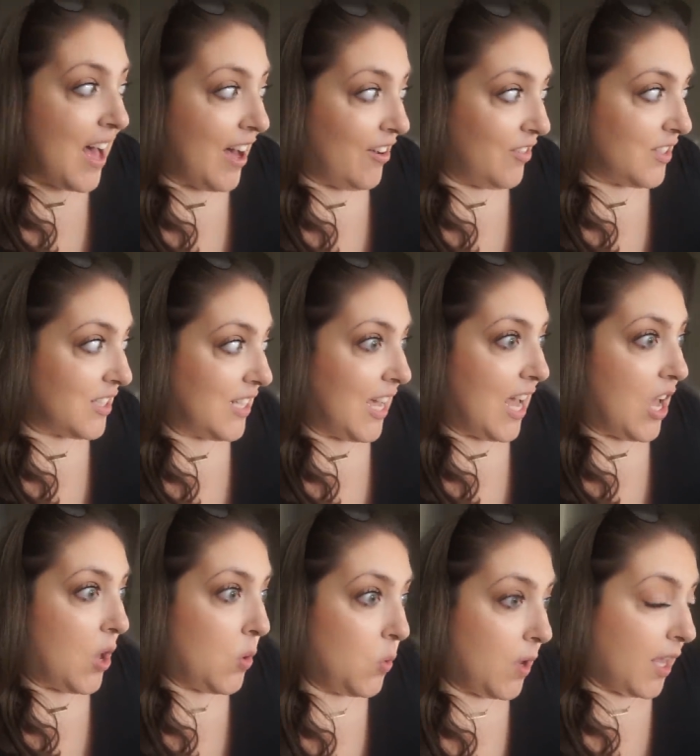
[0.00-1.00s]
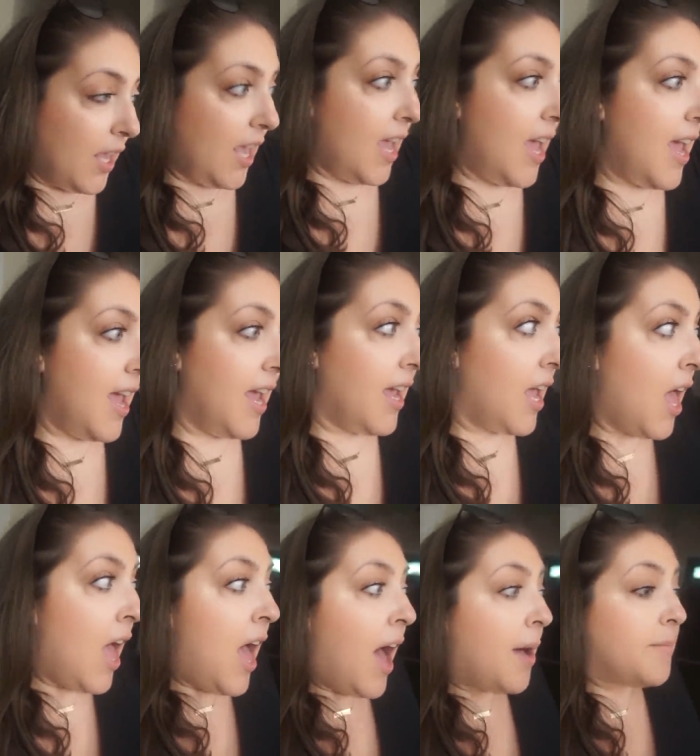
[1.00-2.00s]
I was like, okay.
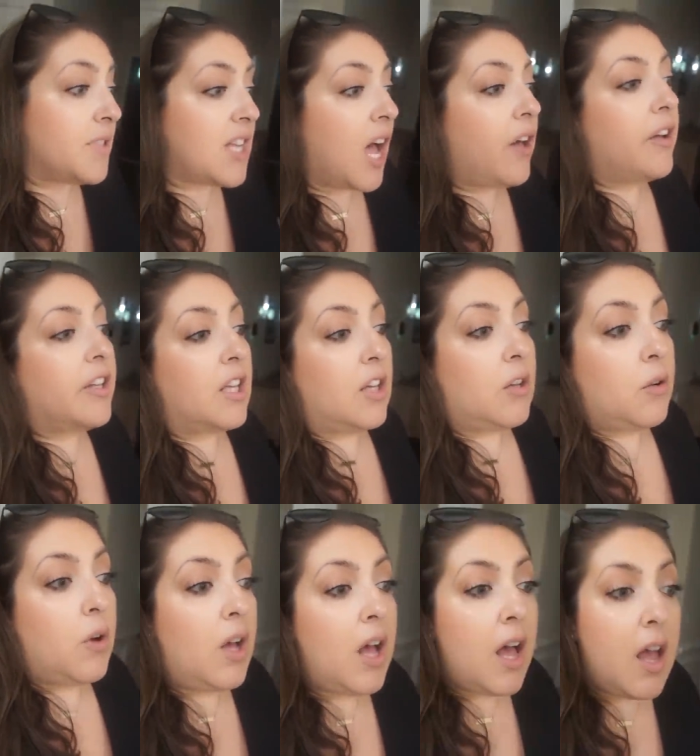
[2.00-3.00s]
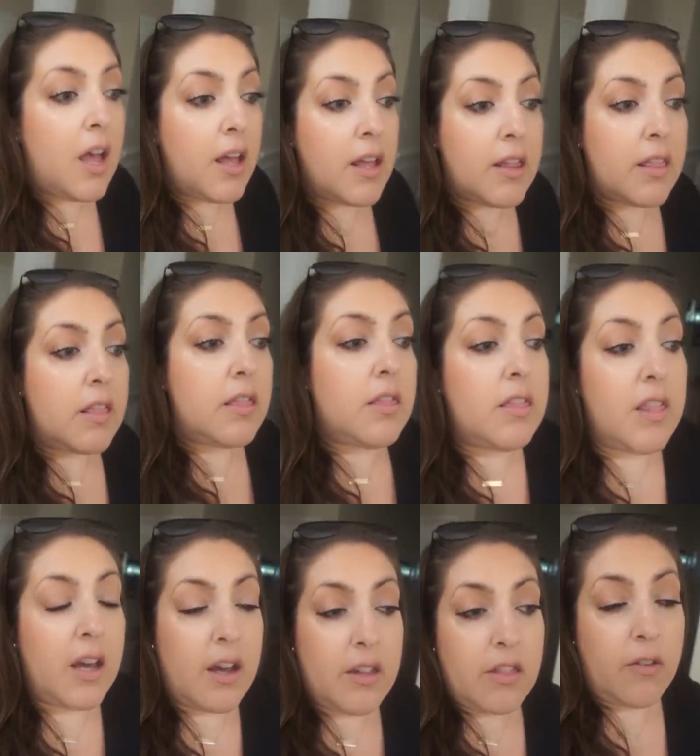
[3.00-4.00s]
I'm telling you,
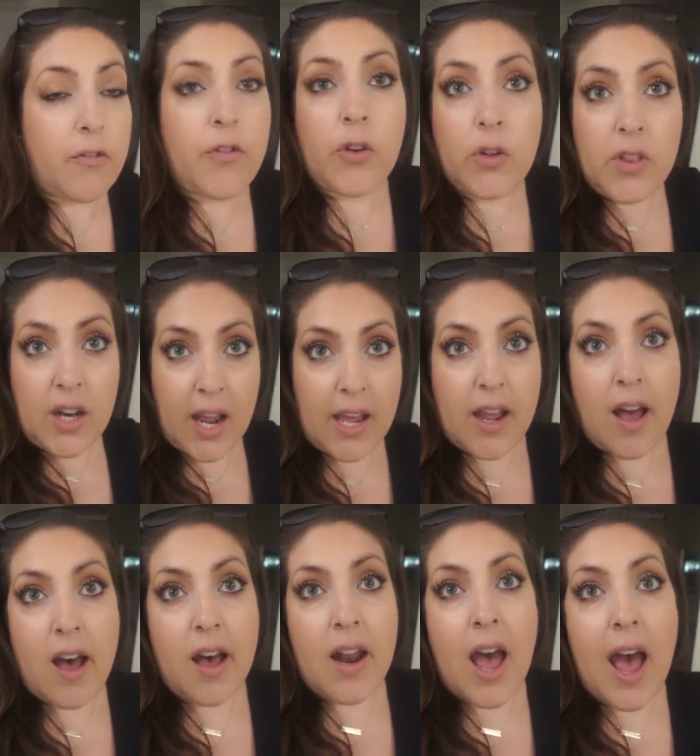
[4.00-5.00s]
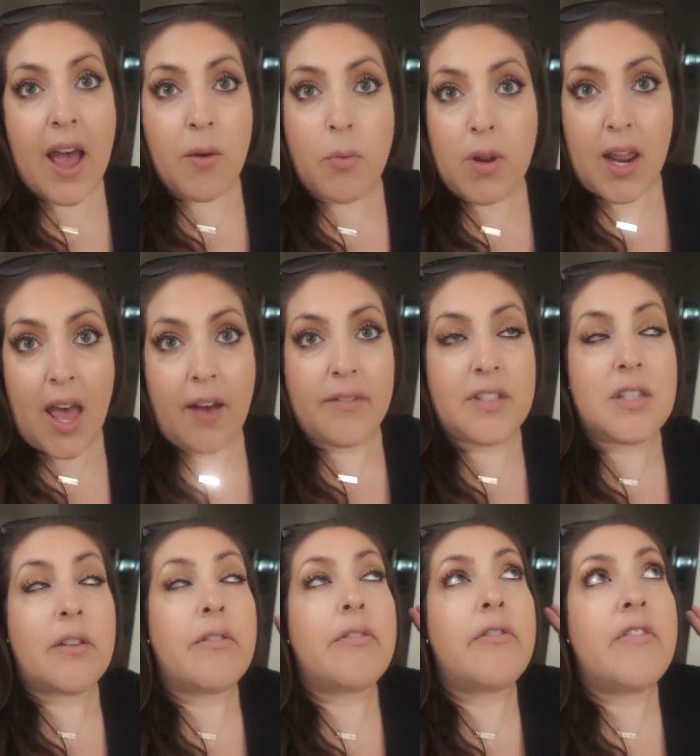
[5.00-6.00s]
the, the food that I got, I would have
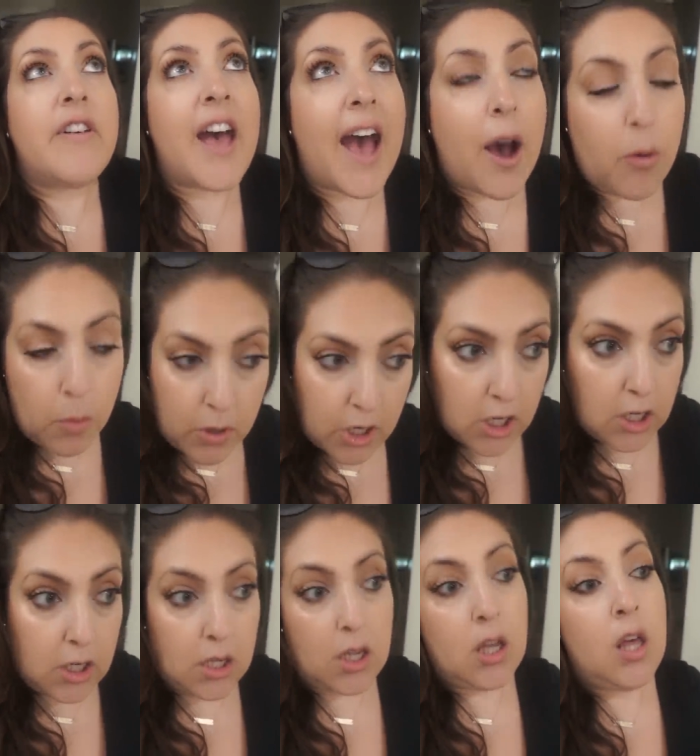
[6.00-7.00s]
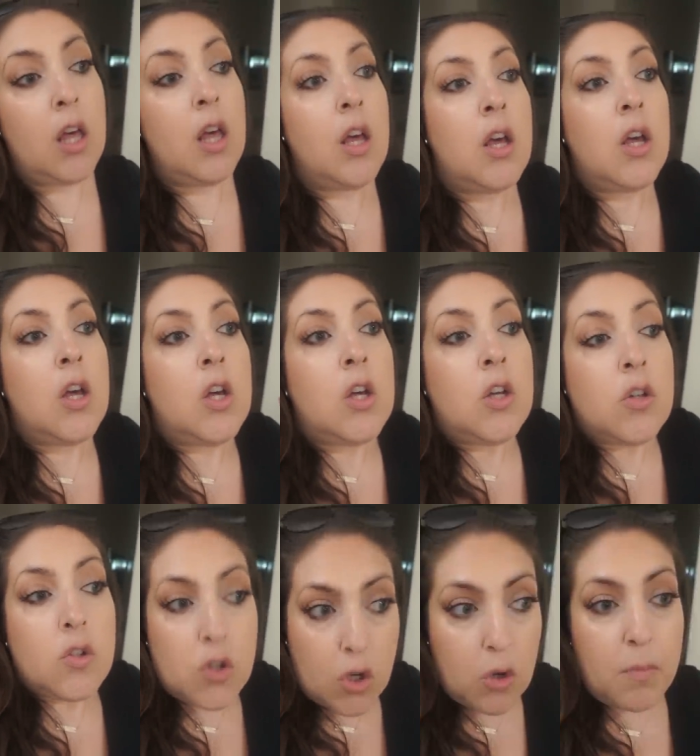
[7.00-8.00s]
devoured
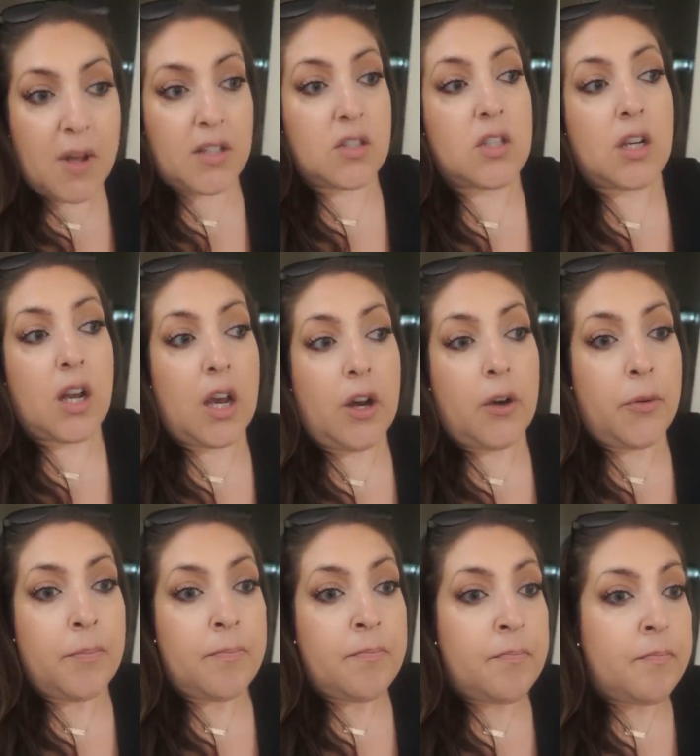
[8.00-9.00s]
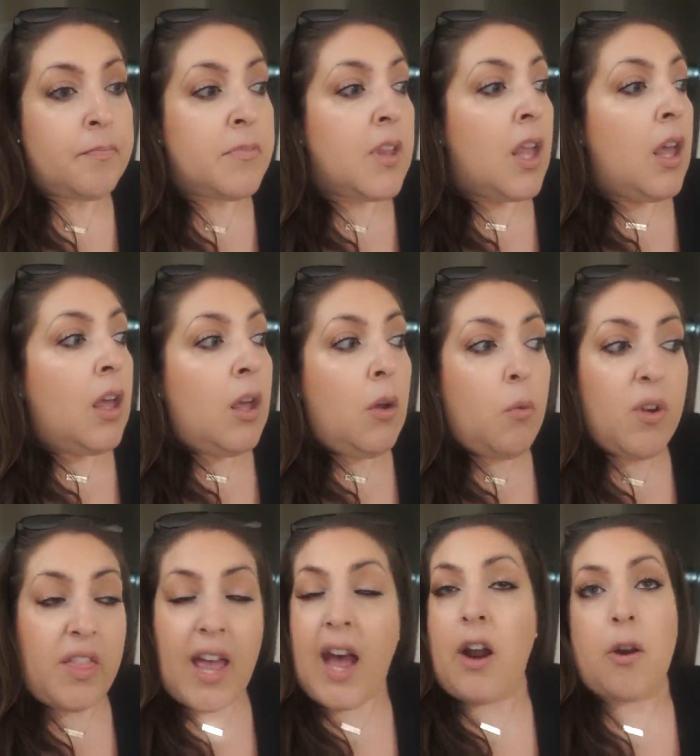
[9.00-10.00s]
two months ago
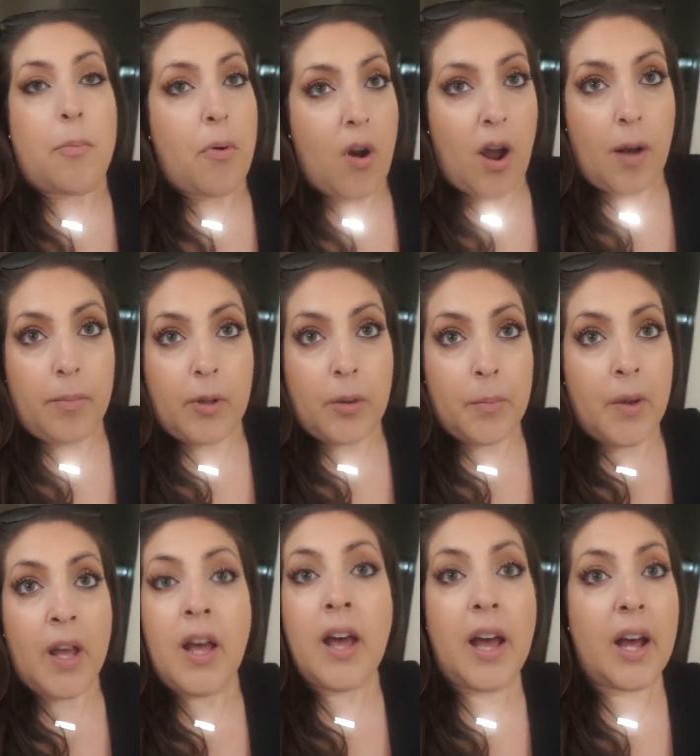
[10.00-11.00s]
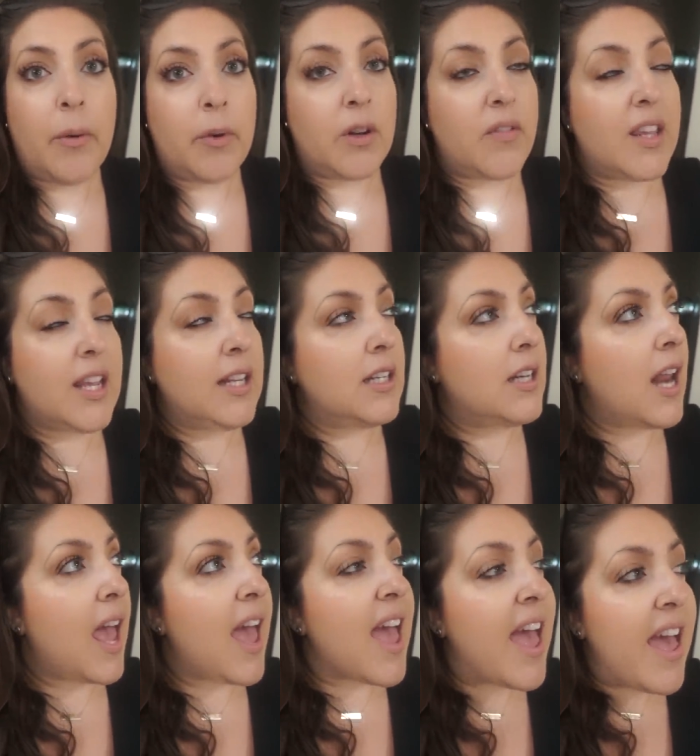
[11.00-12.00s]
without a problem. I would have eaten
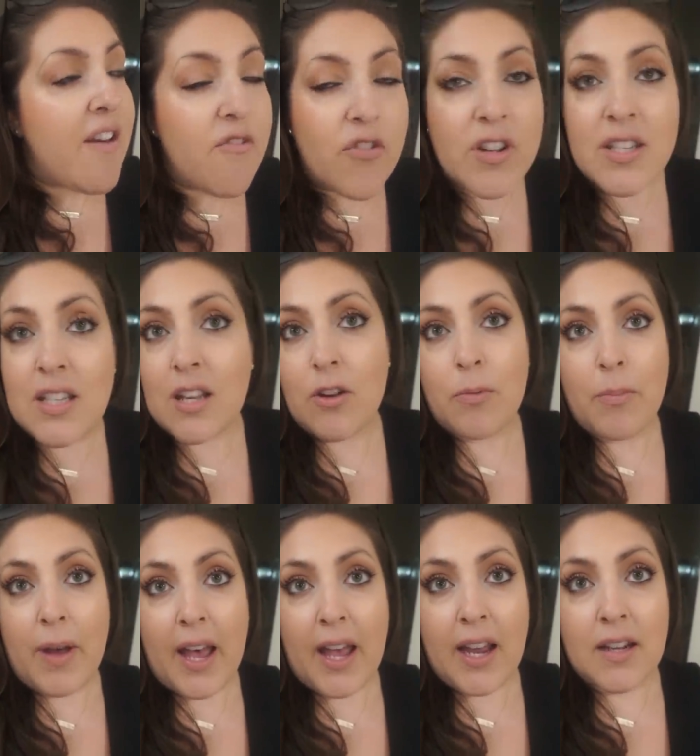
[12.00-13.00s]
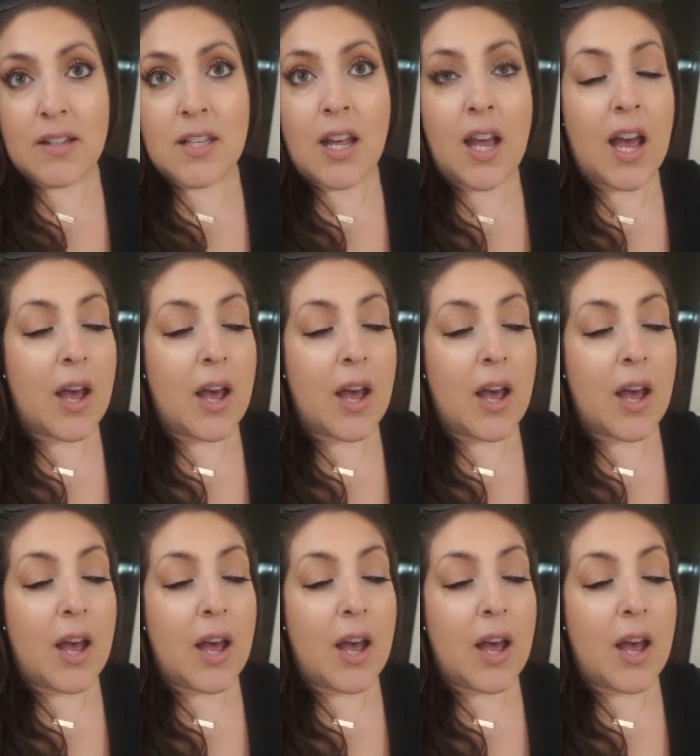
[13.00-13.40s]
every single bite.